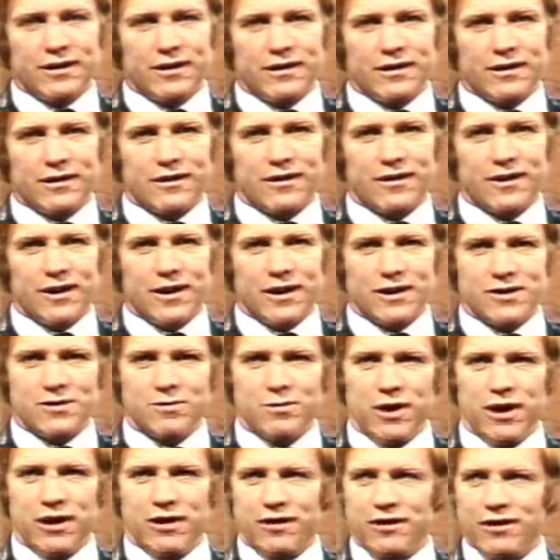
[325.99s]
uh, caused
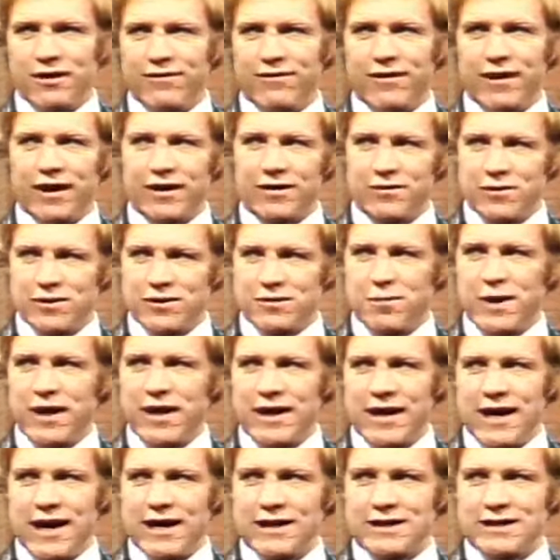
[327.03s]
me to defect was Ben
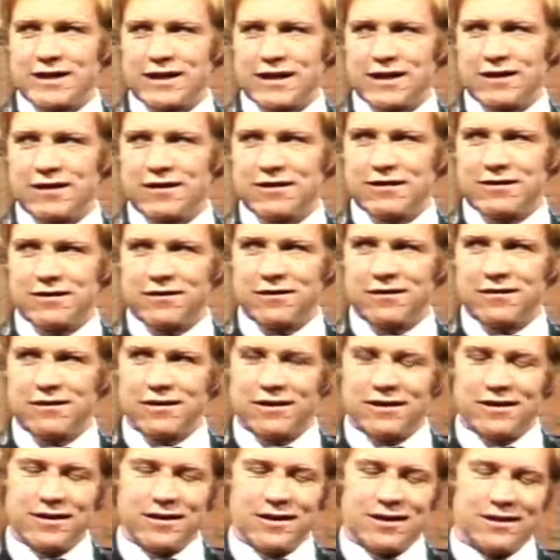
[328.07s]
Hatskin, who.
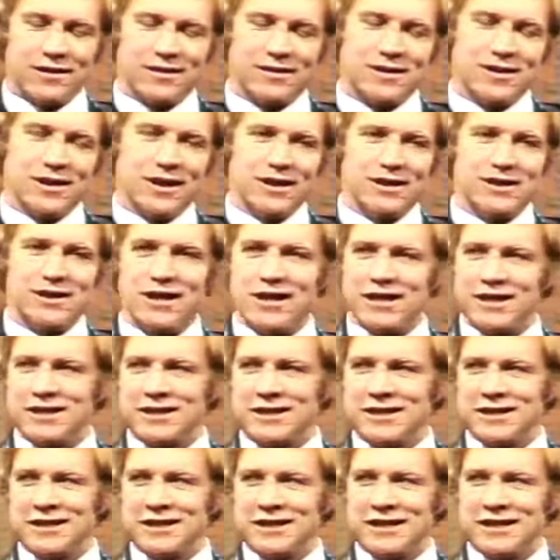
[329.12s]
Uh, I thought defect says, was